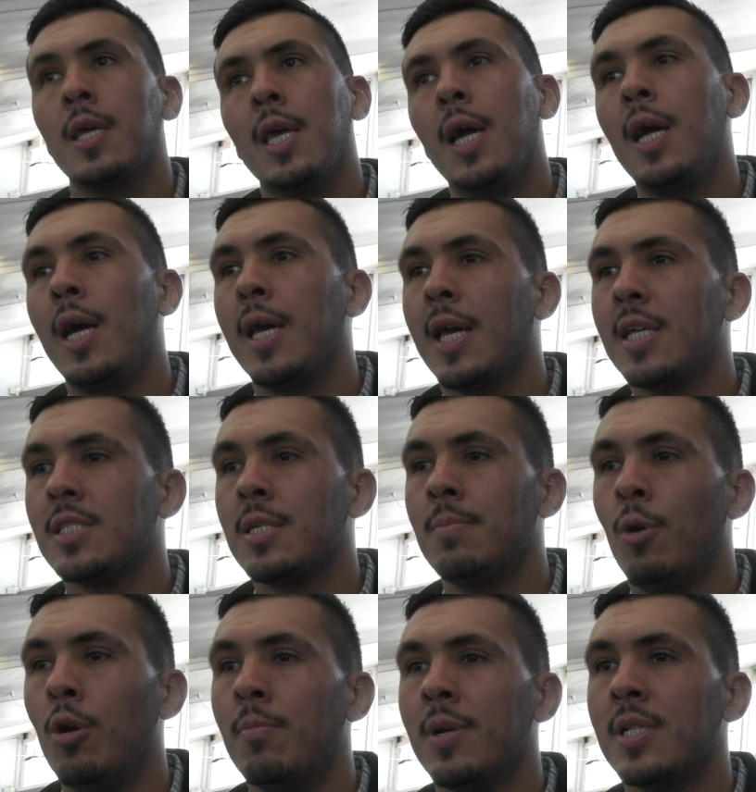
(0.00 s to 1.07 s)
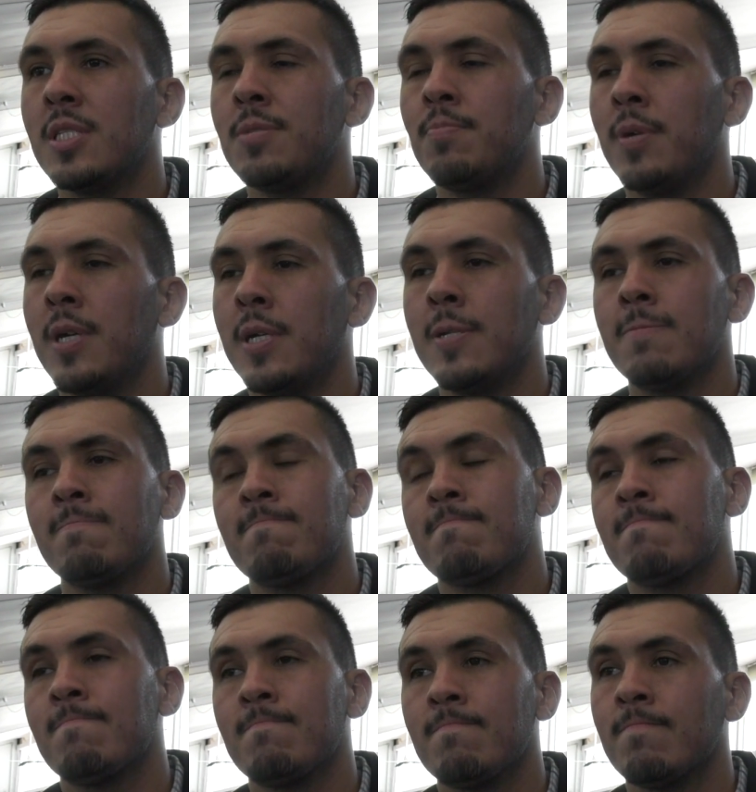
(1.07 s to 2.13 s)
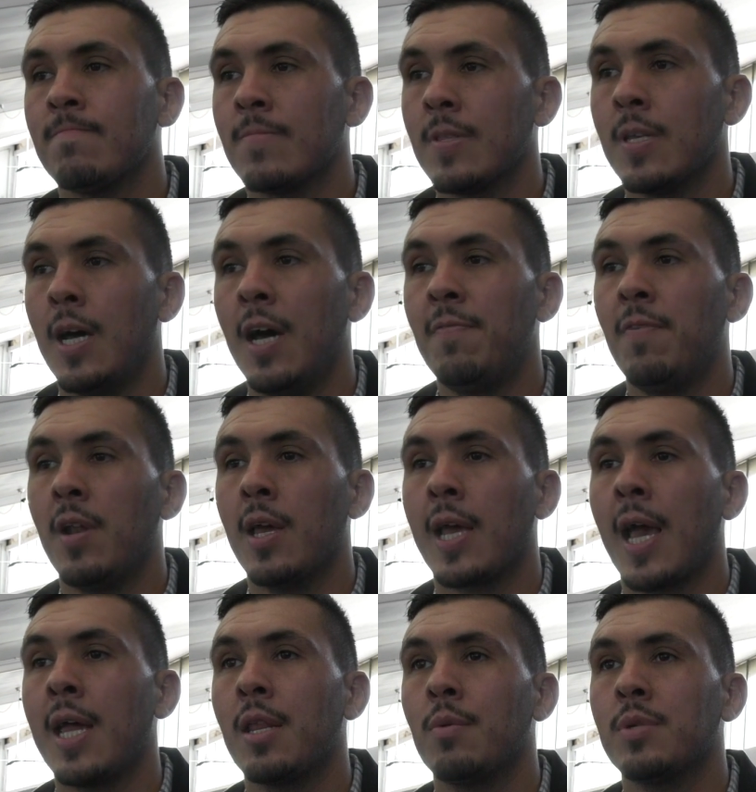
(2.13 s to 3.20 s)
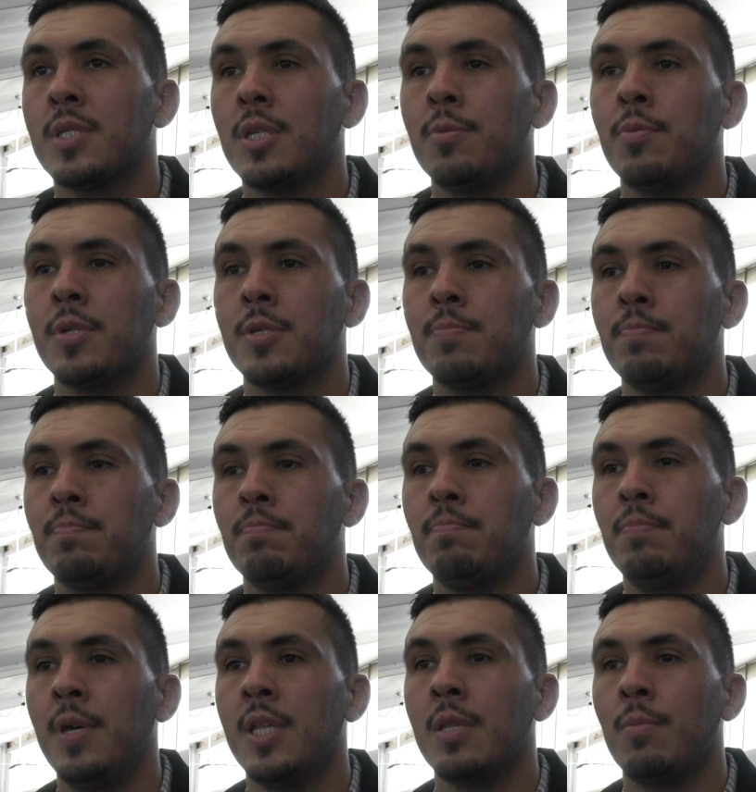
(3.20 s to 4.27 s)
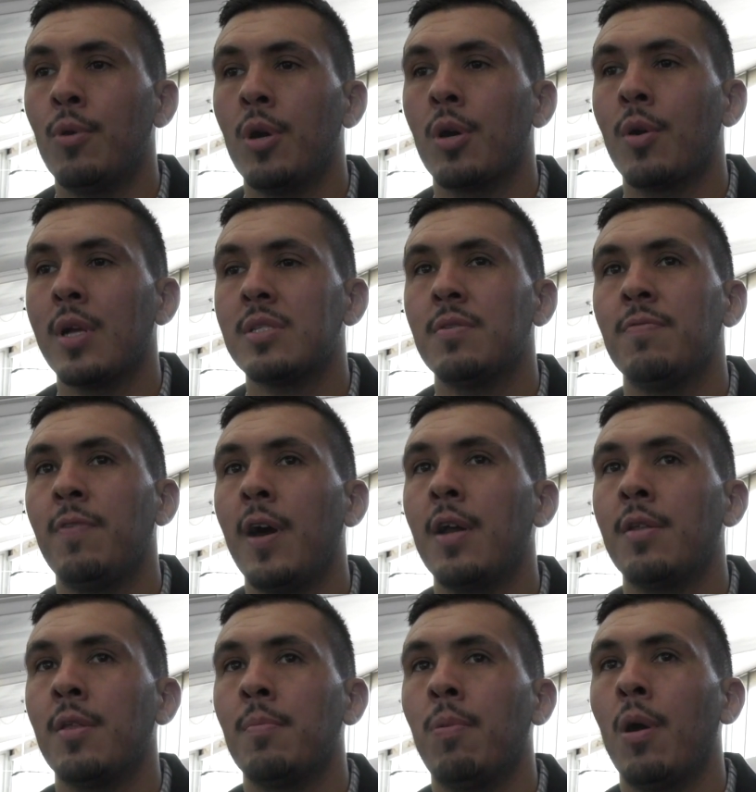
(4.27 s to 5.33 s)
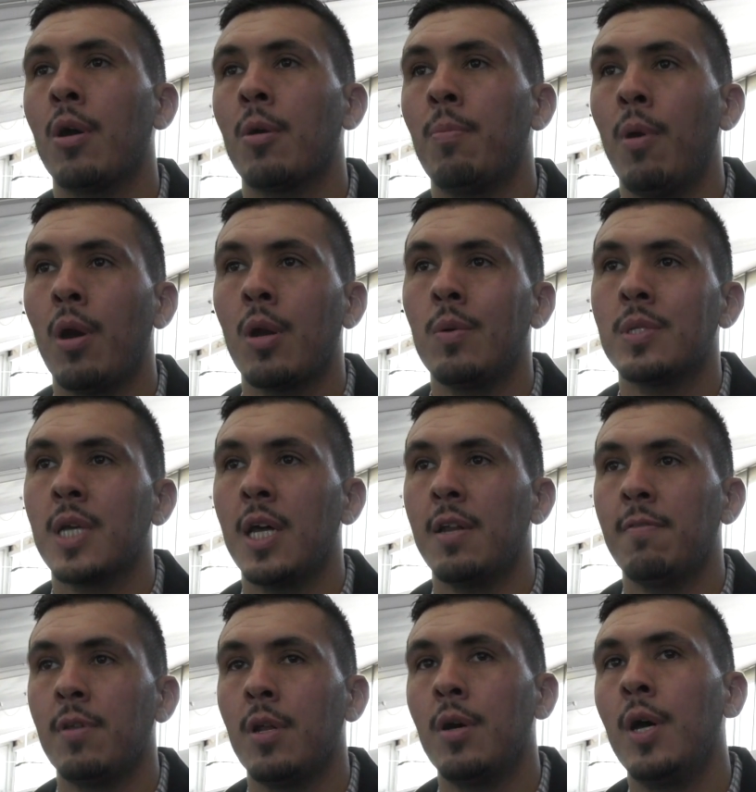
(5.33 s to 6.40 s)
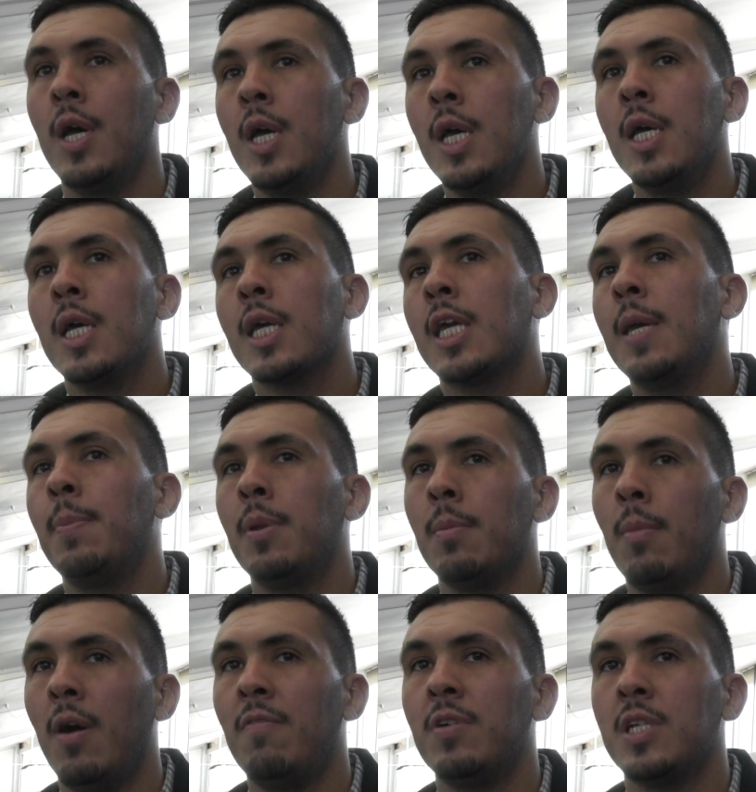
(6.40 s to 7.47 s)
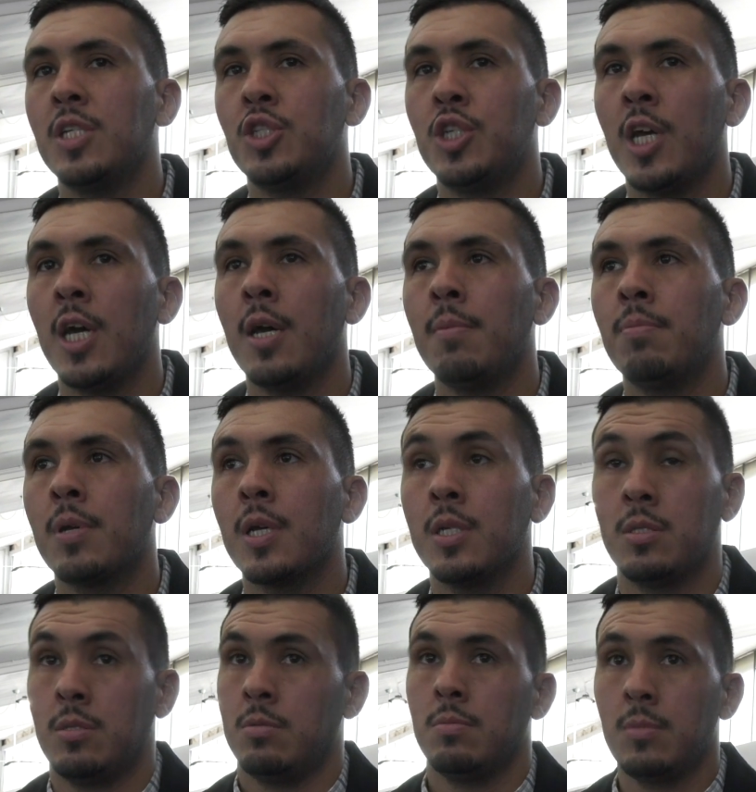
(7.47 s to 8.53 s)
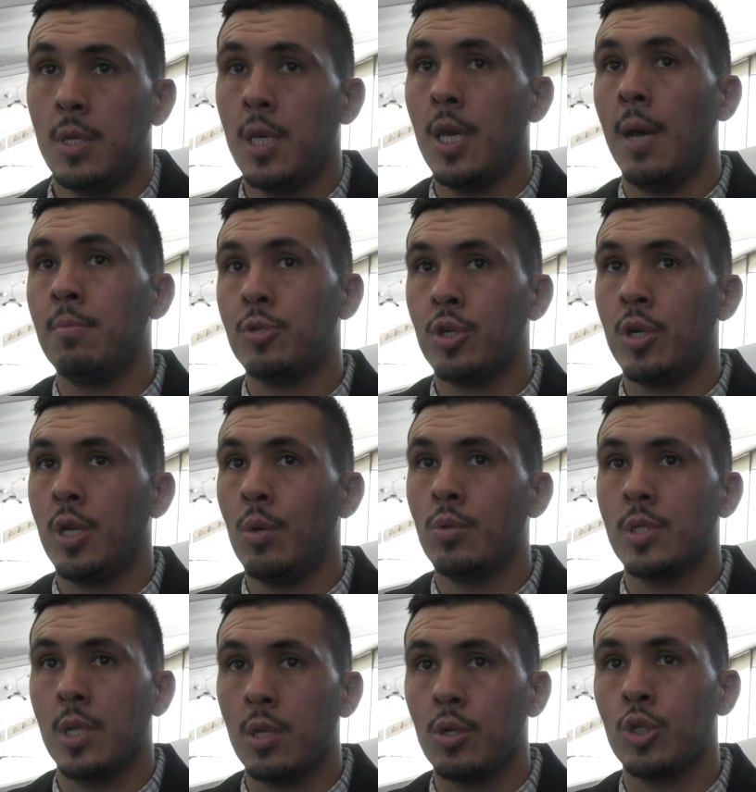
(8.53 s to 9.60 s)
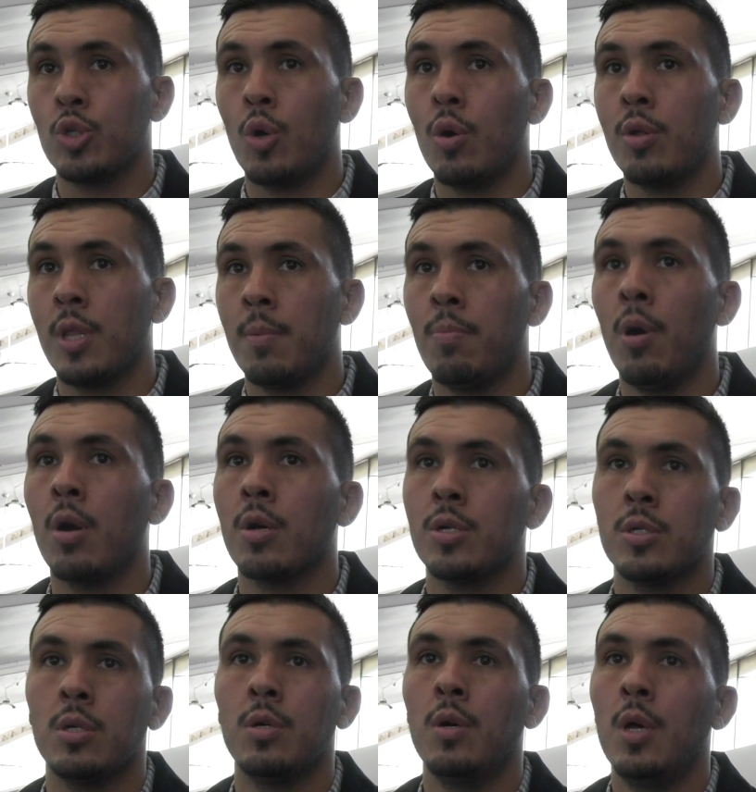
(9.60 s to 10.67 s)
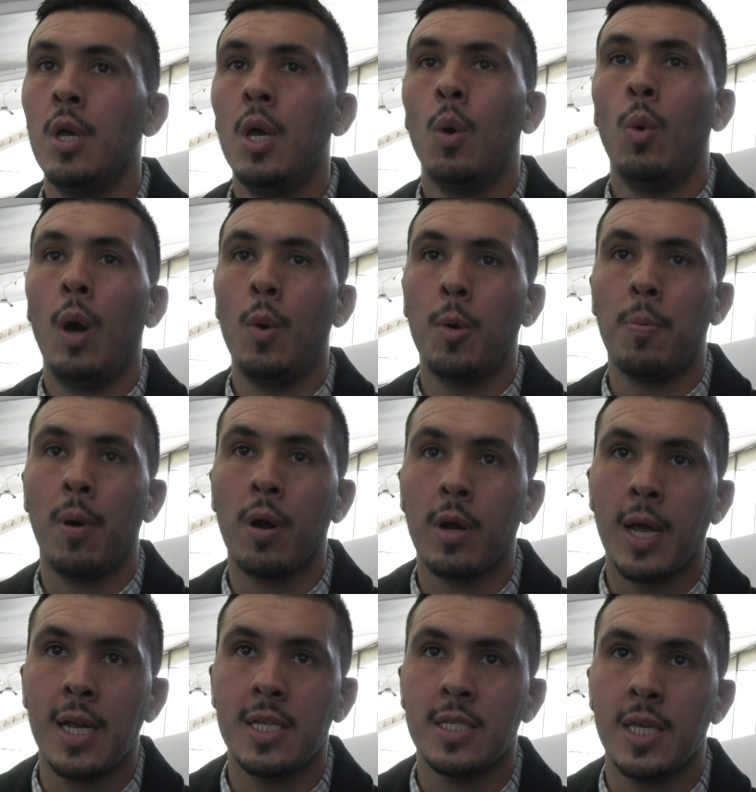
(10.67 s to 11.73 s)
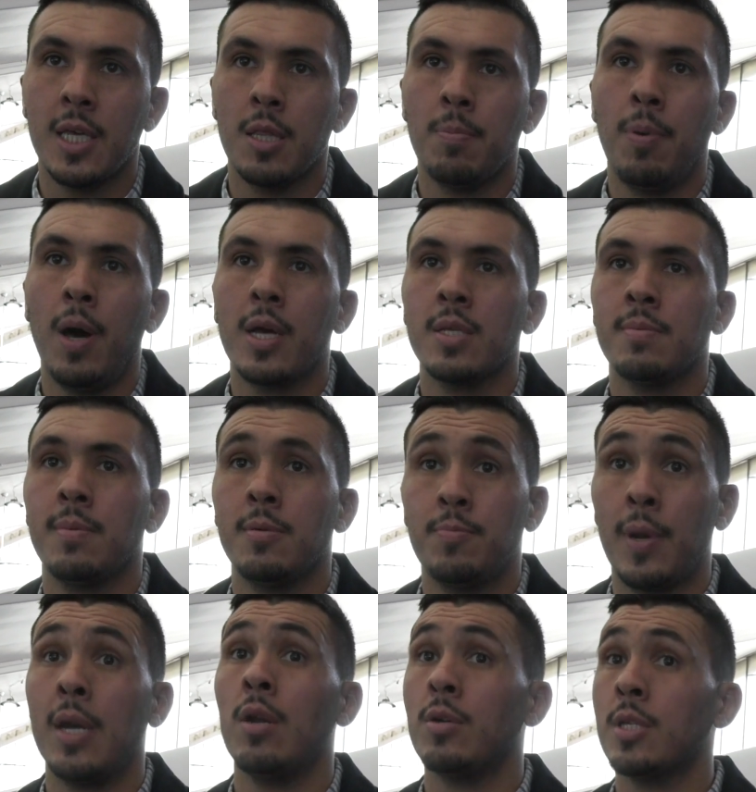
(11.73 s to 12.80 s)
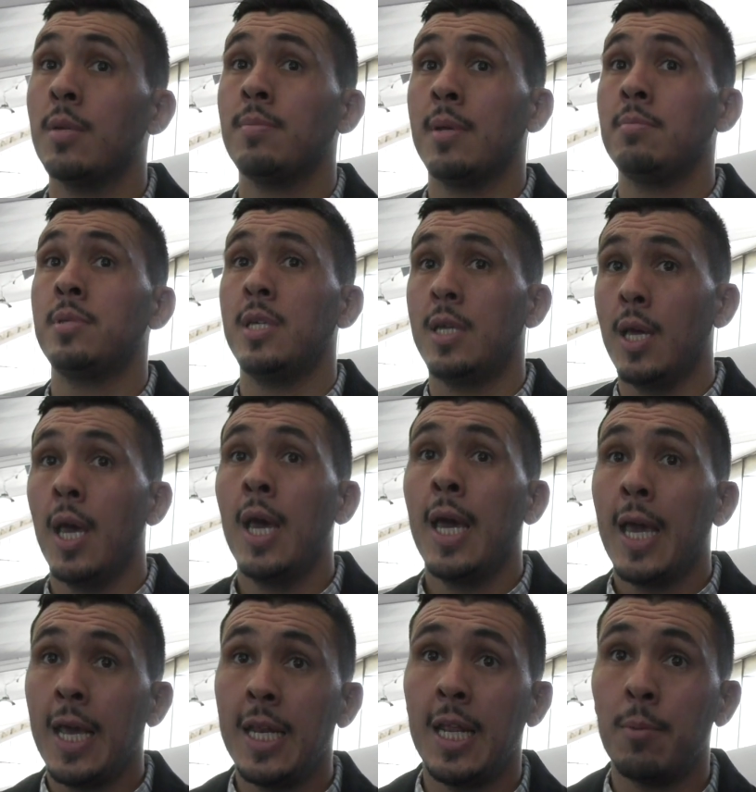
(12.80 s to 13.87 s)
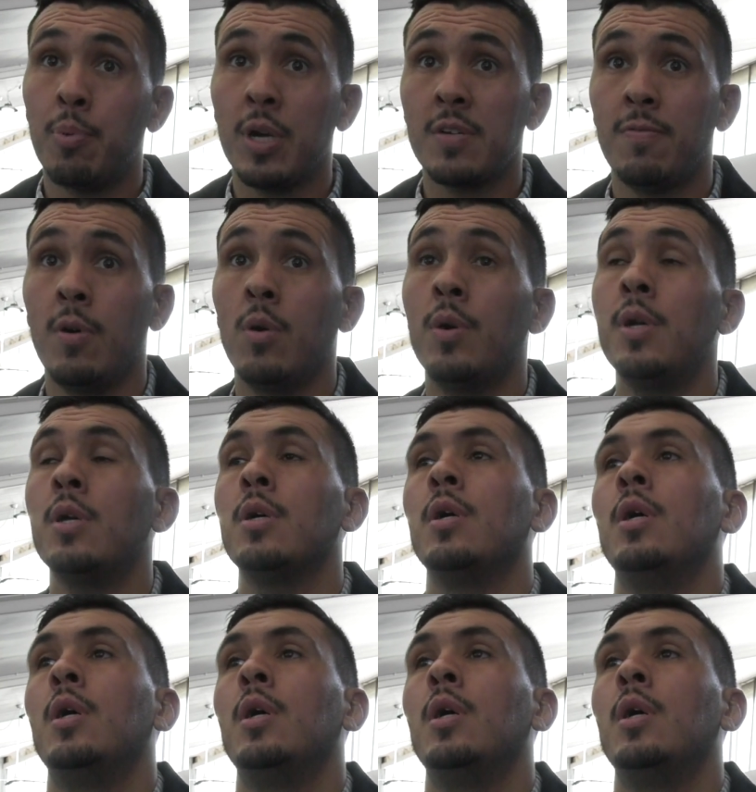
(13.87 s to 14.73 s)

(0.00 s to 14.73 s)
Yeah, I guess in moments, but I felt like Andy was being the more aggressive fighter than Parker. Parker was kind of, you know, keeping him off with his jab because I'm sure he was a little shorter than Parker, so while would Parker kind of stay in the pocket. But I know sometimes he did press forward.